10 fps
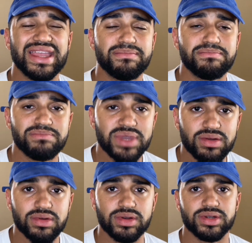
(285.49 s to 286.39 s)

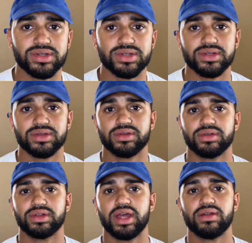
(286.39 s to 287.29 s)
mirrors
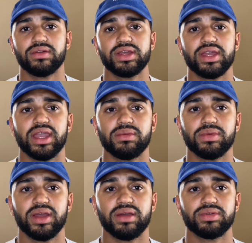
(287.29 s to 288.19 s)
not only
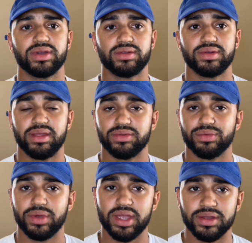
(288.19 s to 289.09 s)
Abraham but Elohim's
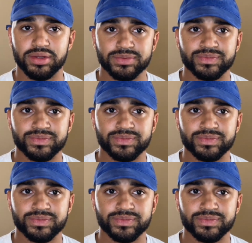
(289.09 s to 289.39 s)
way.